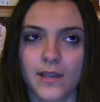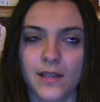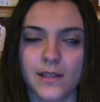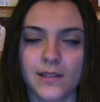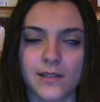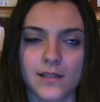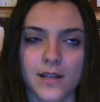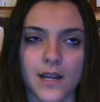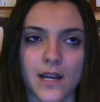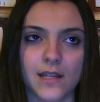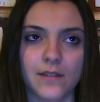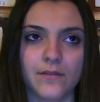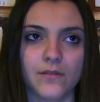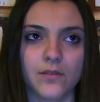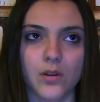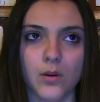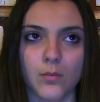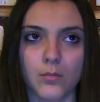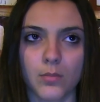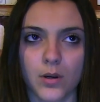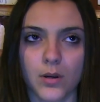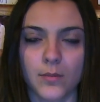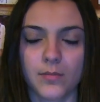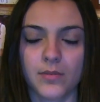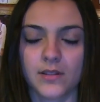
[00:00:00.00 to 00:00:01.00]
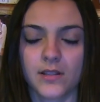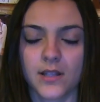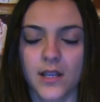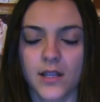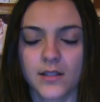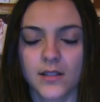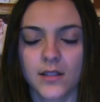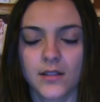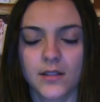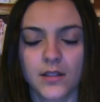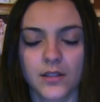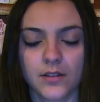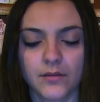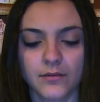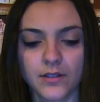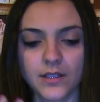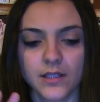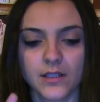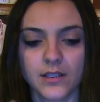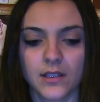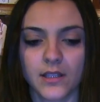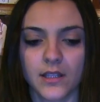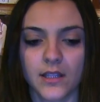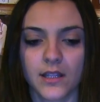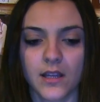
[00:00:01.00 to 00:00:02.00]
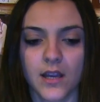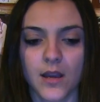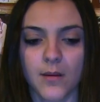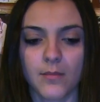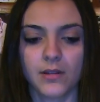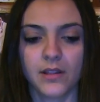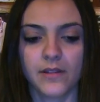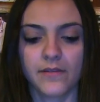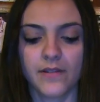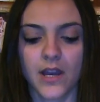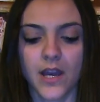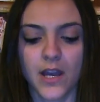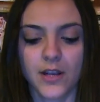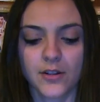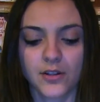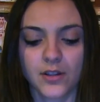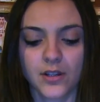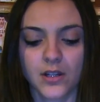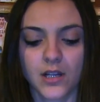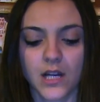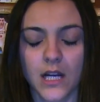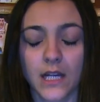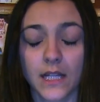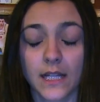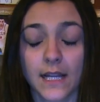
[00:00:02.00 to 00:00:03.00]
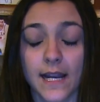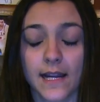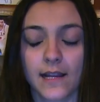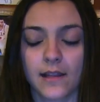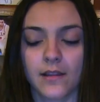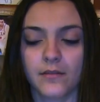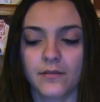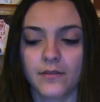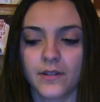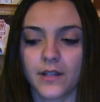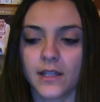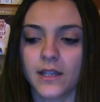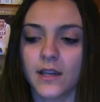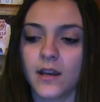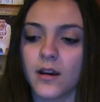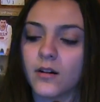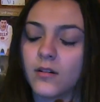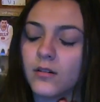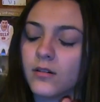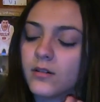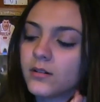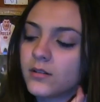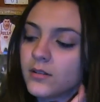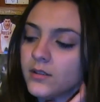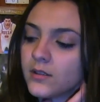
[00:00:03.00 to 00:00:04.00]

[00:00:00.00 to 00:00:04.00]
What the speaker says: It's not even on purpose. I said this recently. I believe I actually cut it out of the video,